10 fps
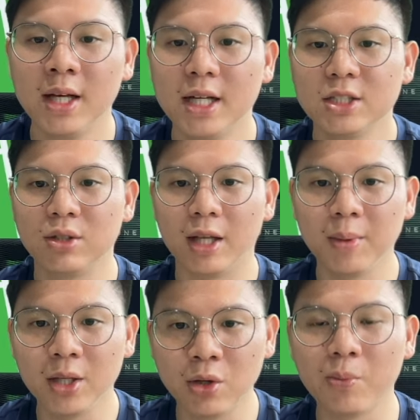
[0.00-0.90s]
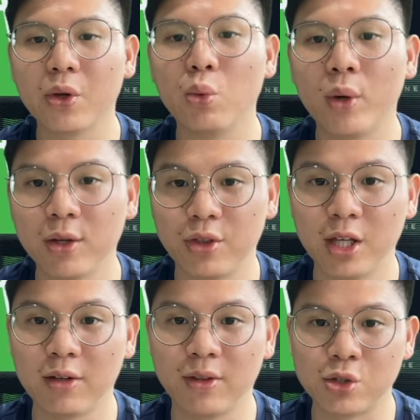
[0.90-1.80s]
So let me know what you think
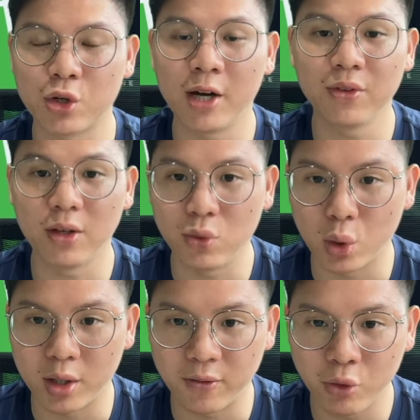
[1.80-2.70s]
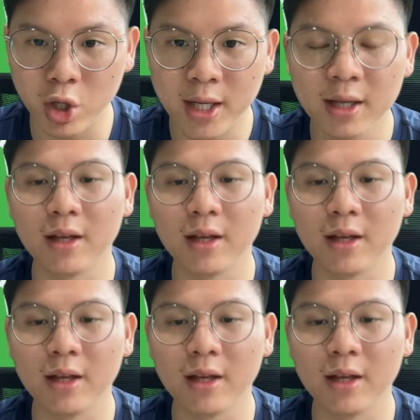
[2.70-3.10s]
of this draft if you're on a free hit,